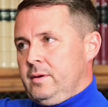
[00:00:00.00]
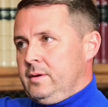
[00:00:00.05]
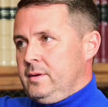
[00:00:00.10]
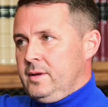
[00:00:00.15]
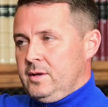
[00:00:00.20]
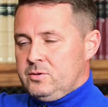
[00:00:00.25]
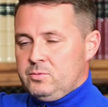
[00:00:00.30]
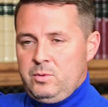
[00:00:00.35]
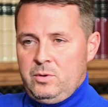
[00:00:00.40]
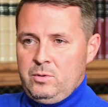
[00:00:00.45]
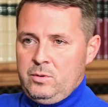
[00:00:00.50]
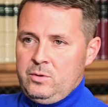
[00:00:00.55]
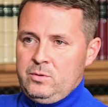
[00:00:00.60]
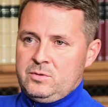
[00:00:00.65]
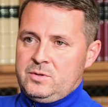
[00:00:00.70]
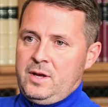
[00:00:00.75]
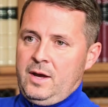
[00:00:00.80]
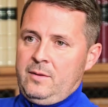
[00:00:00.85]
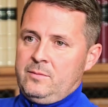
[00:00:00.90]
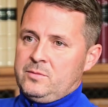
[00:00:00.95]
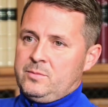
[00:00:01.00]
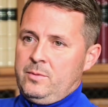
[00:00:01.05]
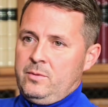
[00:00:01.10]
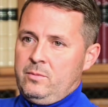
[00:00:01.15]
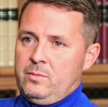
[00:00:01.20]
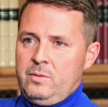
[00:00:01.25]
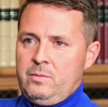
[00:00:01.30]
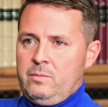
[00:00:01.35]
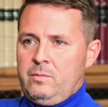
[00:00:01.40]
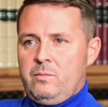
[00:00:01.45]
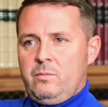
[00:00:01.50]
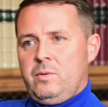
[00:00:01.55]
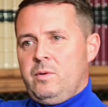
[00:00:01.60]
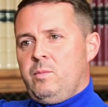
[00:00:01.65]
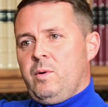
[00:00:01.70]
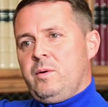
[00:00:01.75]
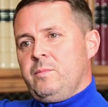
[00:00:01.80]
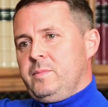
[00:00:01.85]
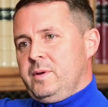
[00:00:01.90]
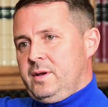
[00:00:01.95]
yes, we'll lose games, but we
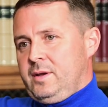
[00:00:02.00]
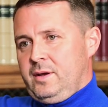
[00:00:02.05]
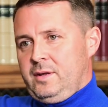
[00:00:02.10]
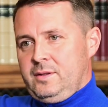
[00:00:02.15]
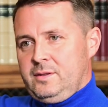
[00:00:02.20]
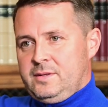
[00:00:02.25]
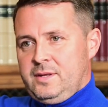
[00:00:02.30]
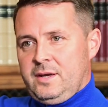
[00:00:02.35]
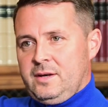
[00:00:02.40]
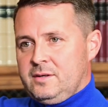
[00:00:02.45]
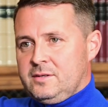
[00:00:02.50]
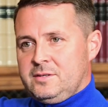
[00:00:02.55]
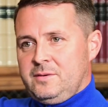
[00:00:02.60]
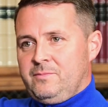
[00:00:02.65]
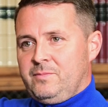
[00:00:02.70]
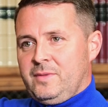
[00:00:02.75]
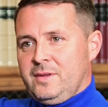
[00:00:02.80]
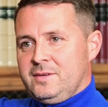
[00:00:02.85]
won't be getting dicked